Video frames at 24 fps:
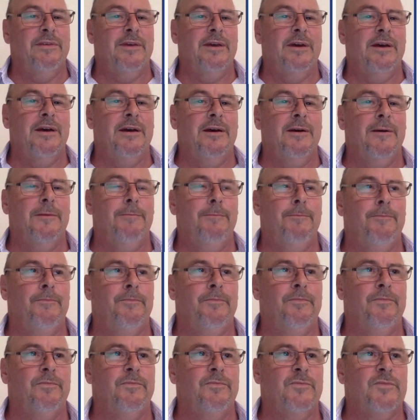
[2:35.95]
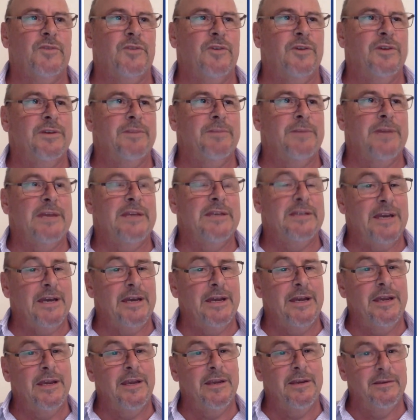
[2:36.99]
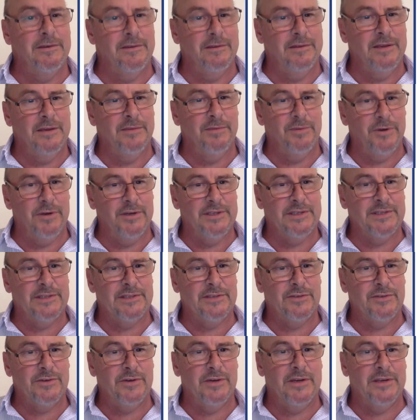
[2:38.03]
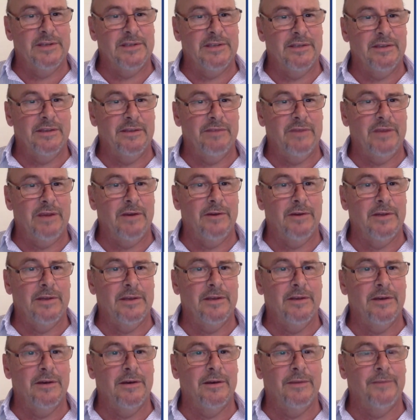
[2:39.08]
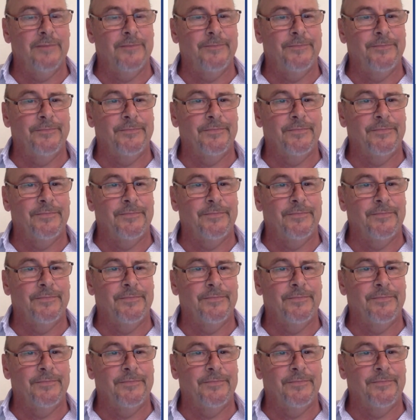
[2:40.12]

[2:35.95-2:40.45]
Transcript: trying to maintain the apprentices and trainees that they've currently got.